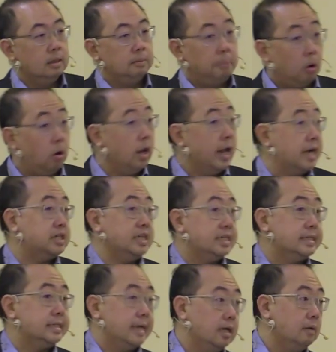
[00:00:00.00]
Paul actually
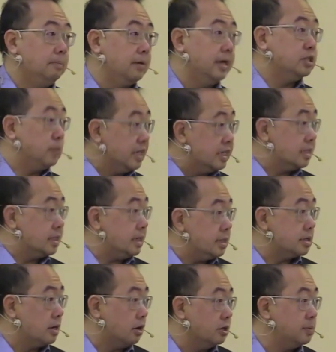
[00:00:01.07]
celebrates when he
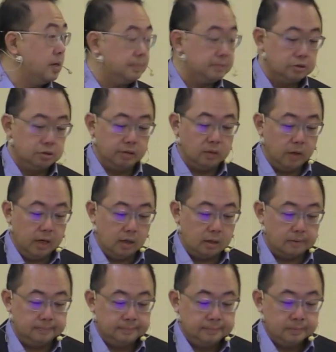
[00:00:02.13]
sees God's people doing well.
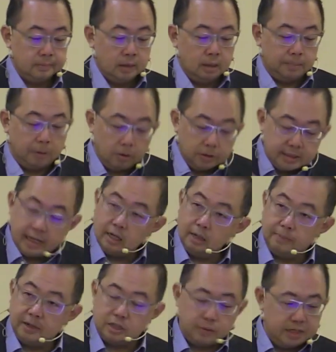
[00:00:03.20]
Paul
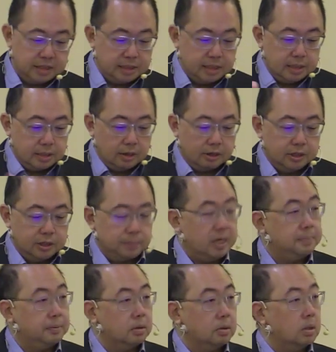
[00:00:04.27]
celebrates when he sees God's
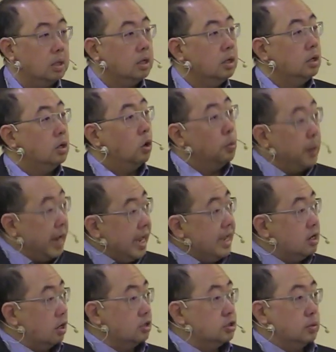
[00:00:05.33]
people obey
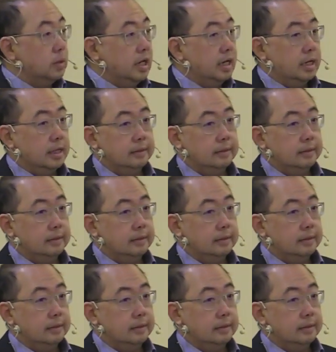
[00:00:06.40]
God's word.